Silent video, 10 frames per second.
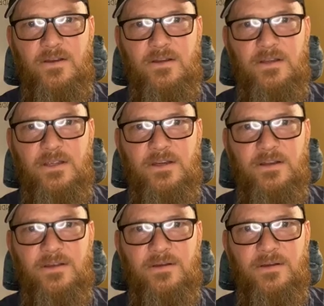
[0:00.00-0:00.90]
I could
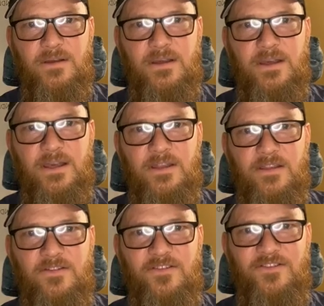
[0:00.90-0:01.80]
hear you,
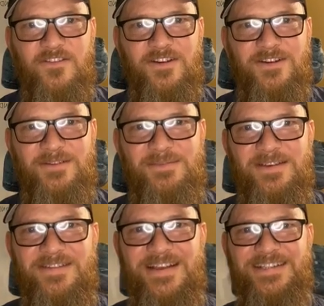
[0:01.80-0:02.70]
and the furry
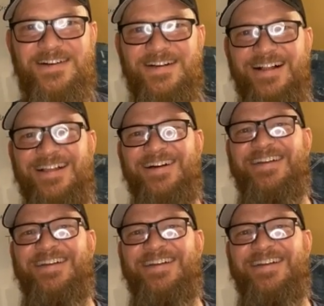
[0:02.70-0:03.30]
baby as well.